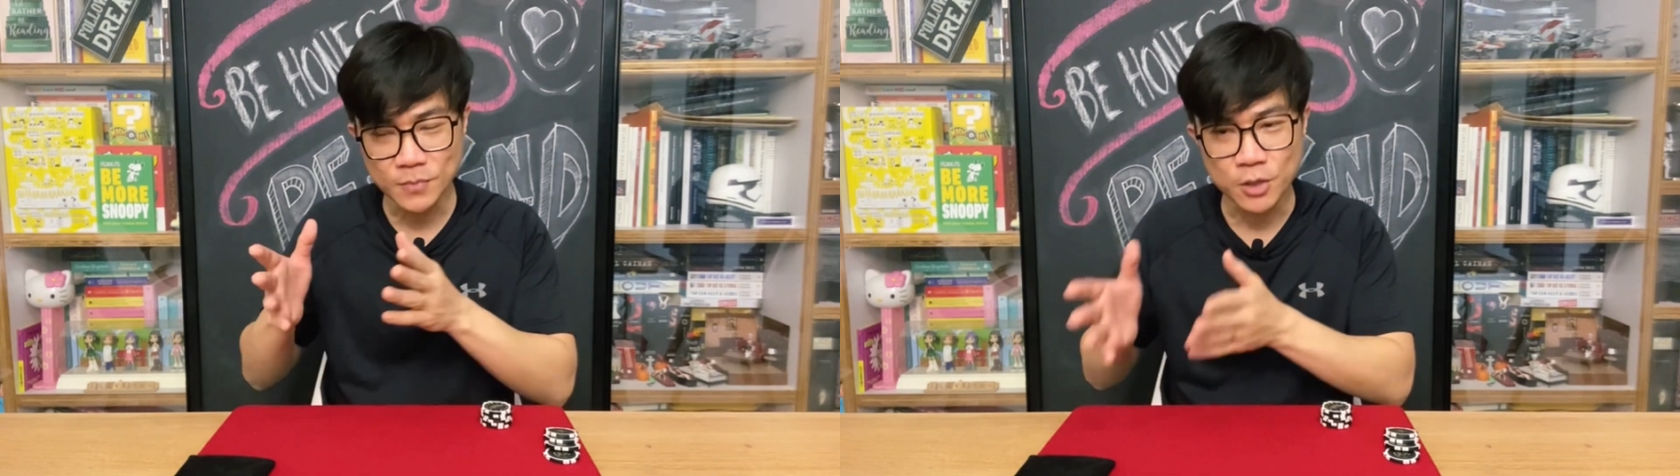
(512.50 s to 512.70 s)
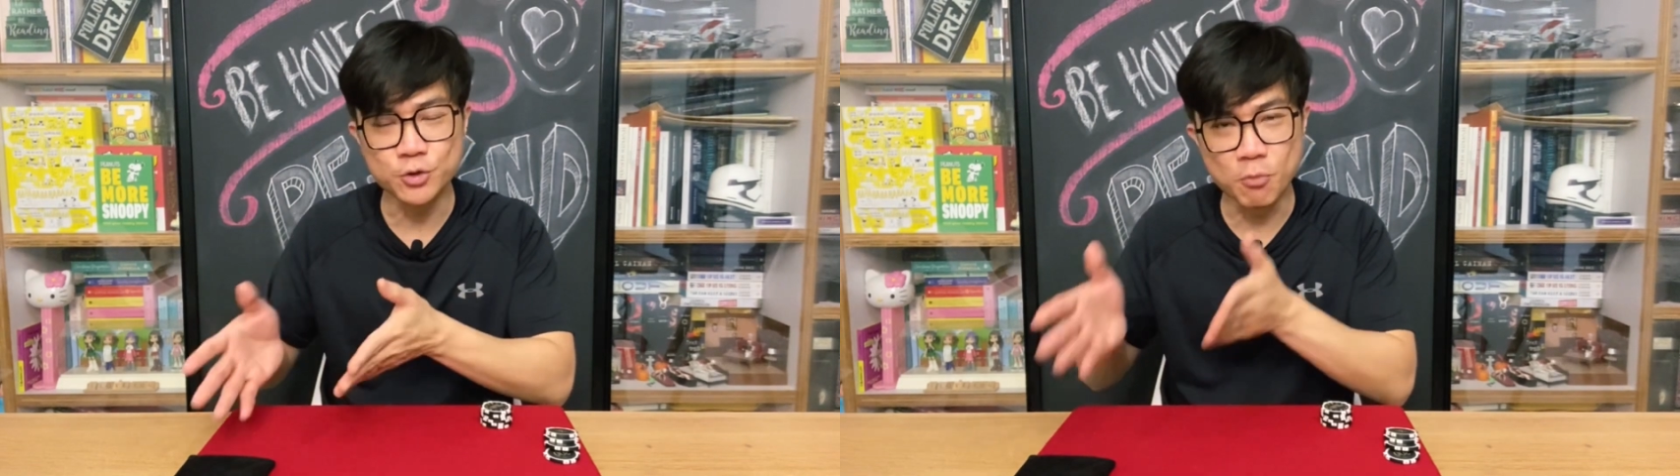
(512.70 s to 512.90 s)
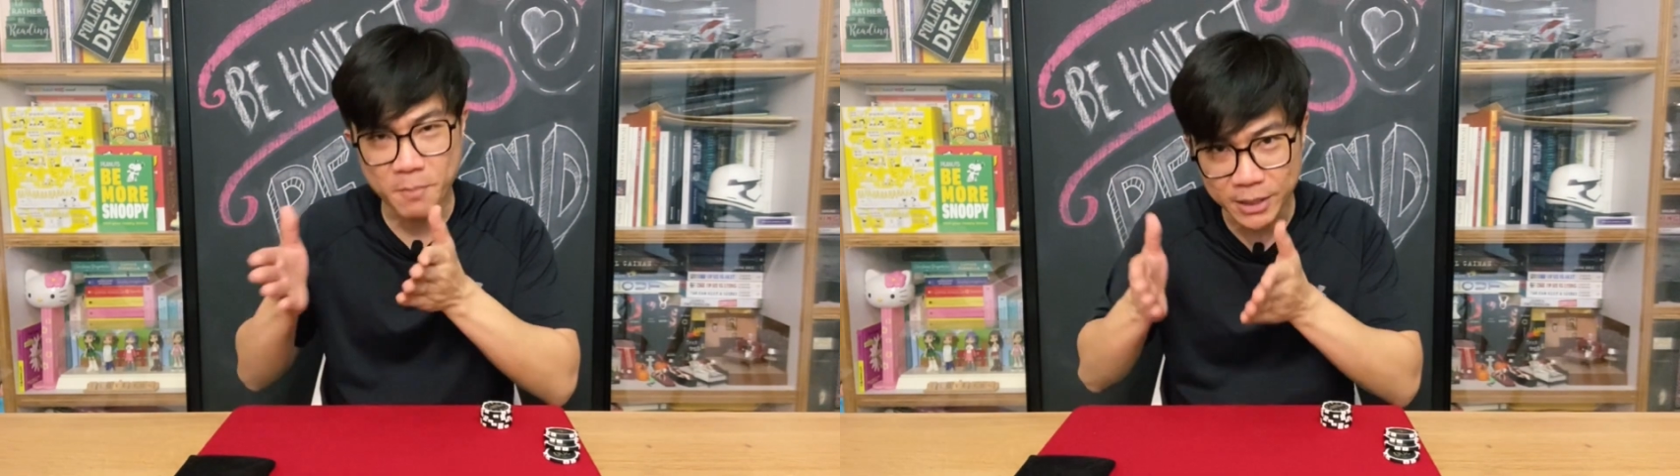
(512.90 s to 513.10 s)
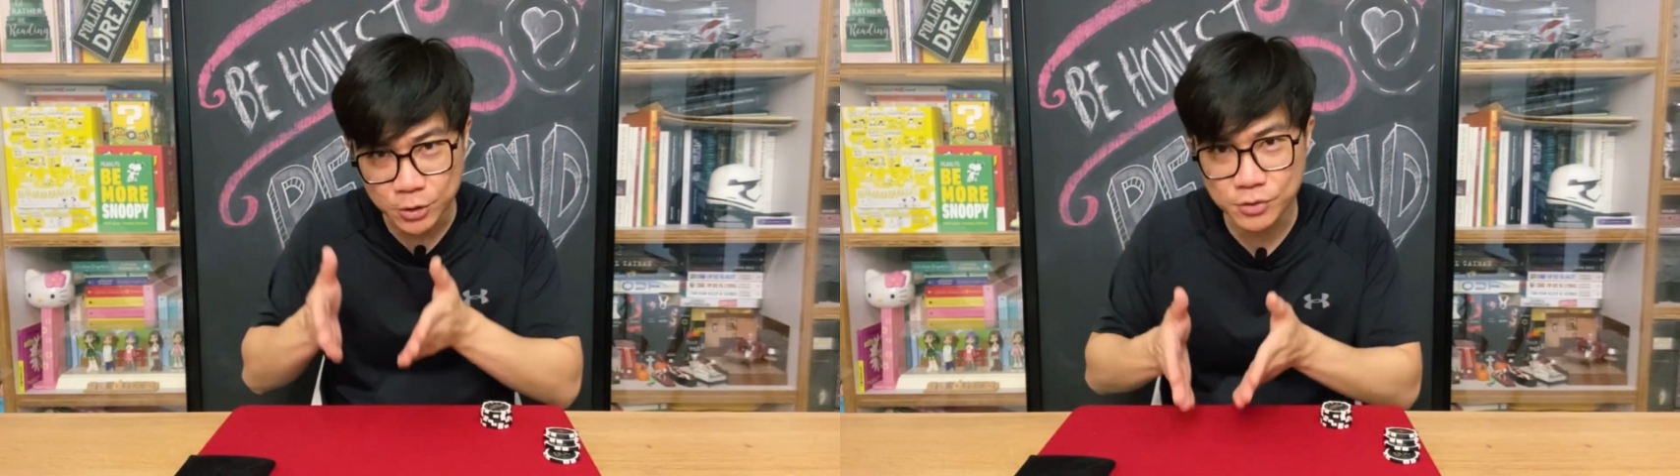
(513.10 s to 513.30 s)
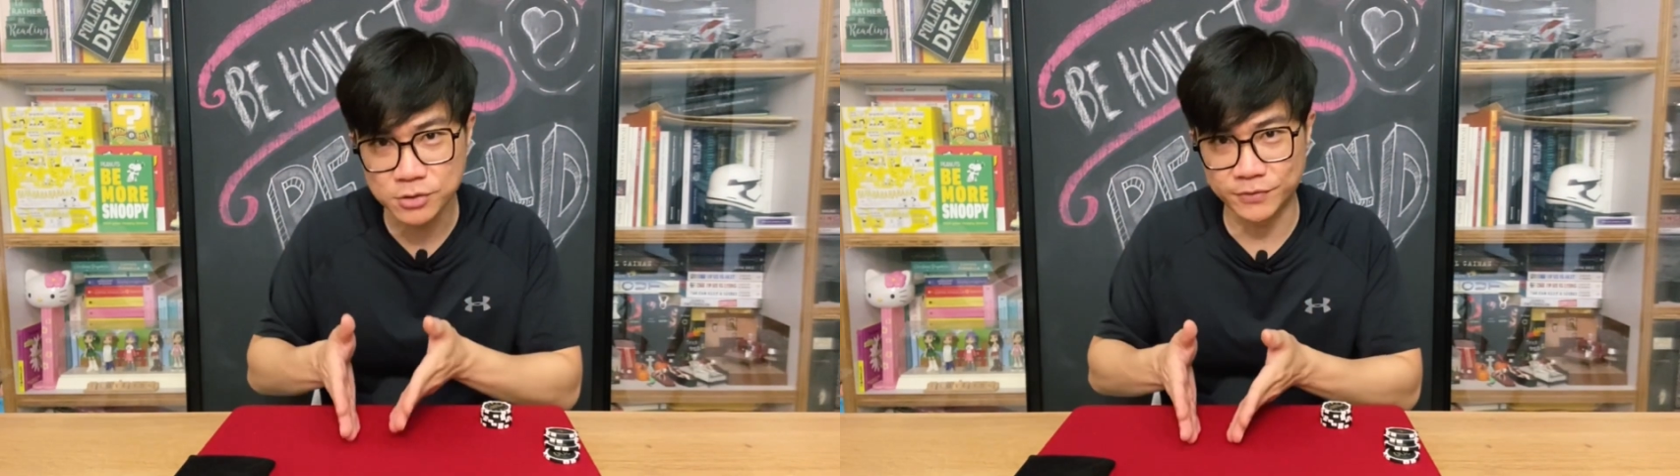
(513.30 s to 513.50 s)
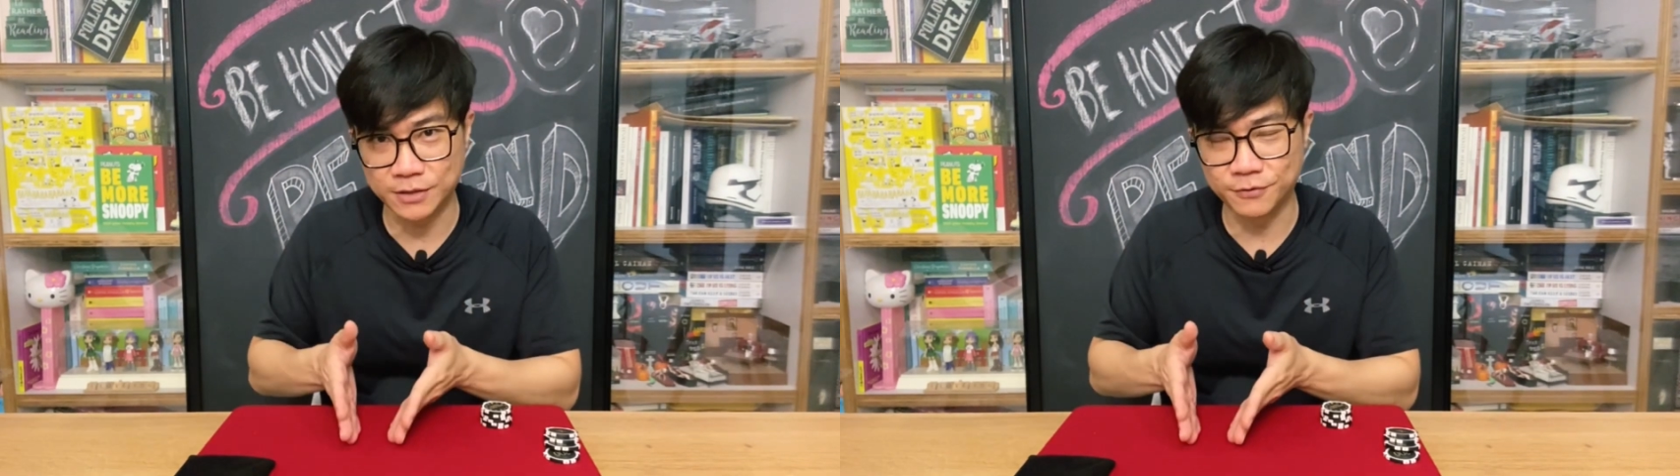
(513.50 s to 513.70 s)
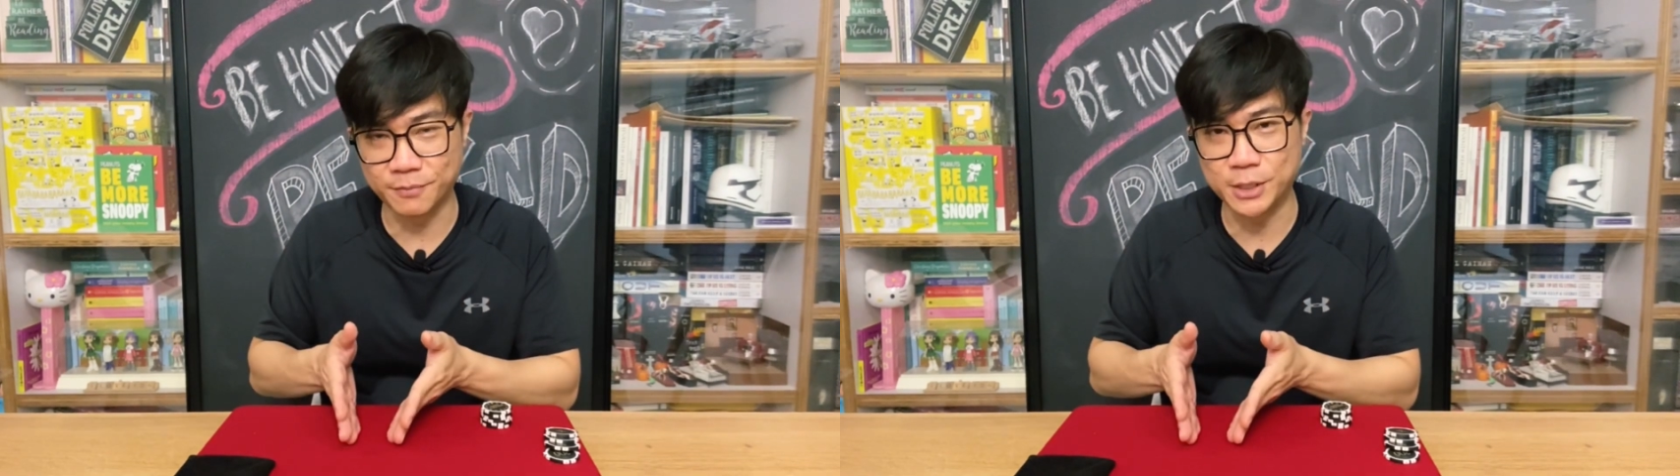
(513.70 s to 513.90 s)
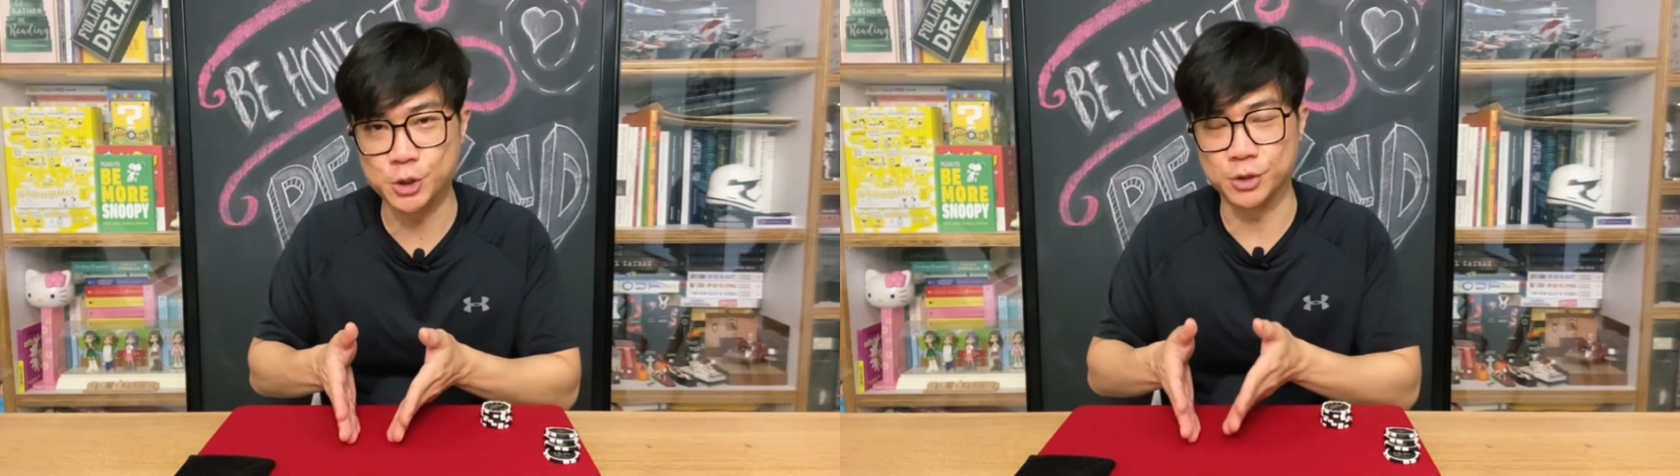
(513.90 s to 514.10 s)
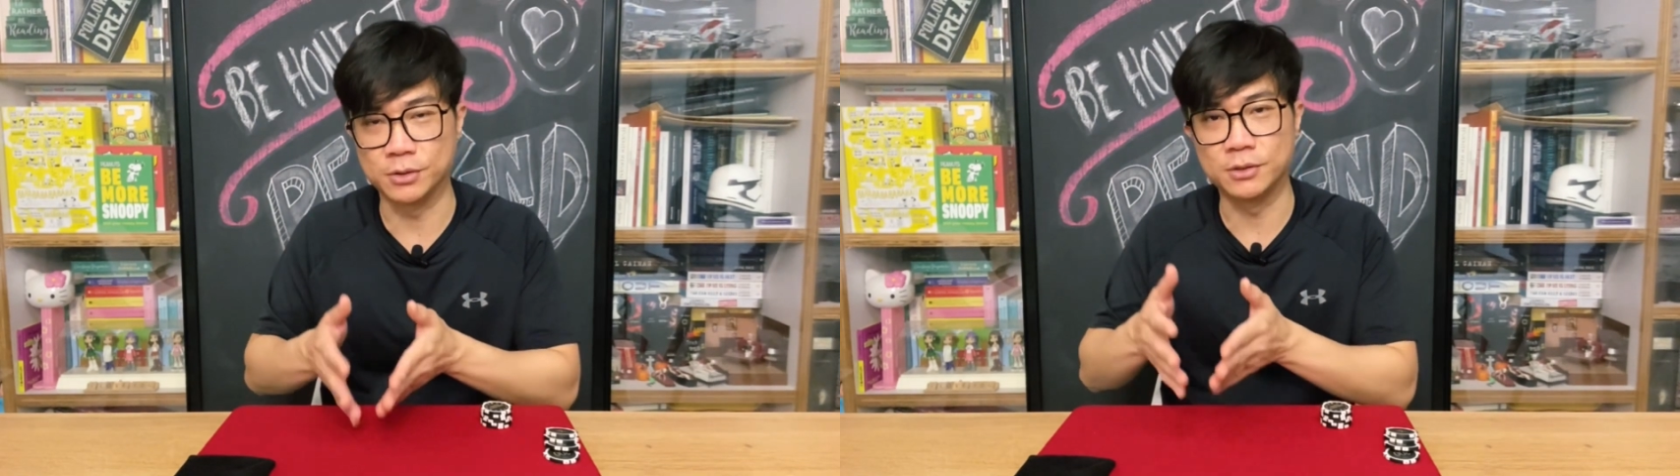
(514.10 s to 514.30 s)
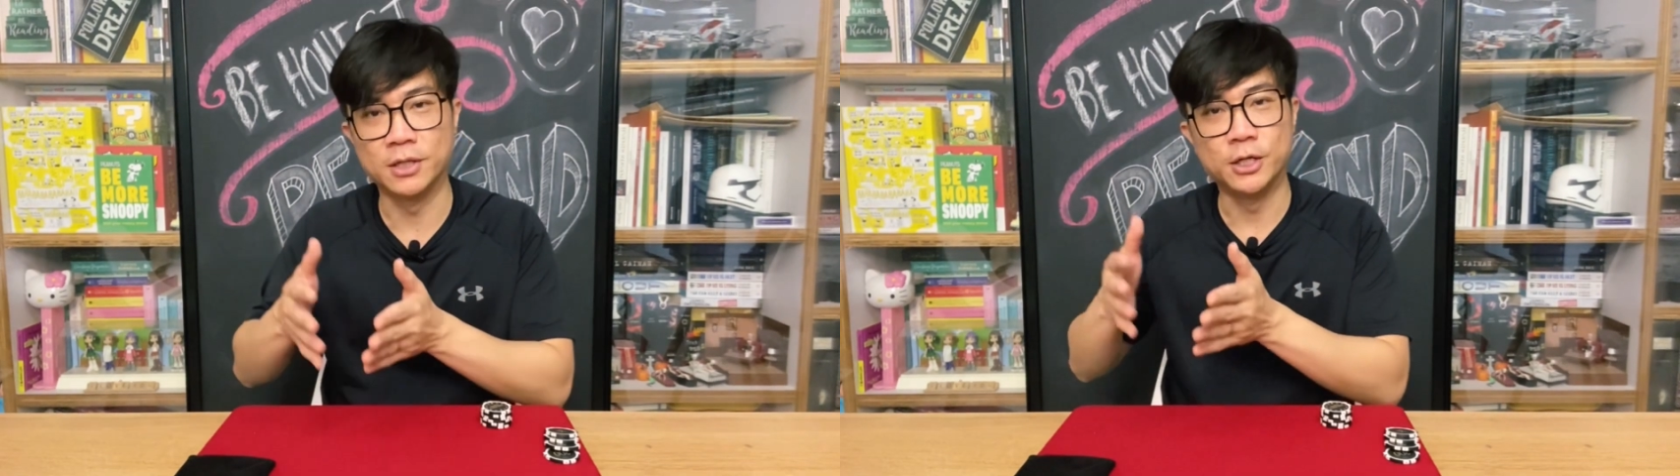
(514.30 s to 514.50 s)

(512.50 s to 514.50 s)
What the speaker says: You make use of that information